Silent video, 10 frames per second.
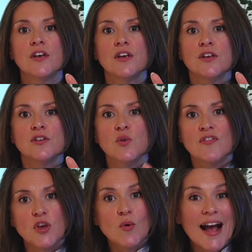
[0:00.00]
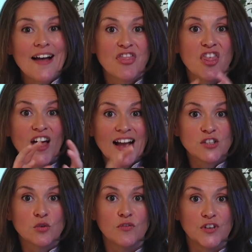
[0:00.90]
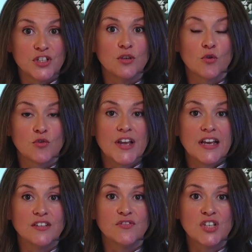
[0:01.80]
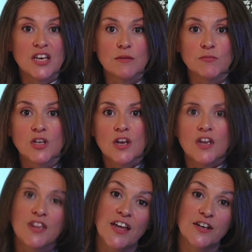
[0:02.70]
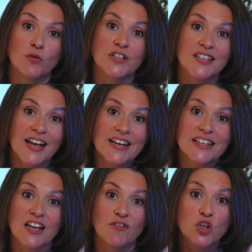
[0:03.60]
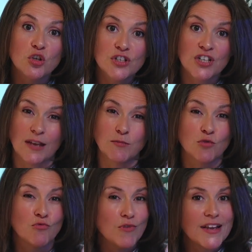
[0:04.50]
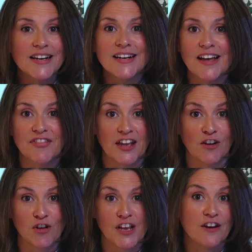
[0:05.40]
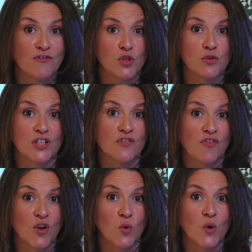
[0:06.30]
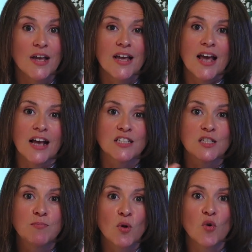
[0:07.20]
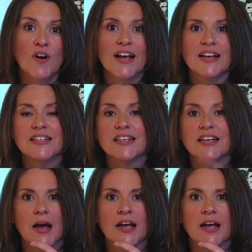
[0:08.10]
So if you hand that over to your creative teams, then your designers have good time to really let their creative juices flow, exploring ideas and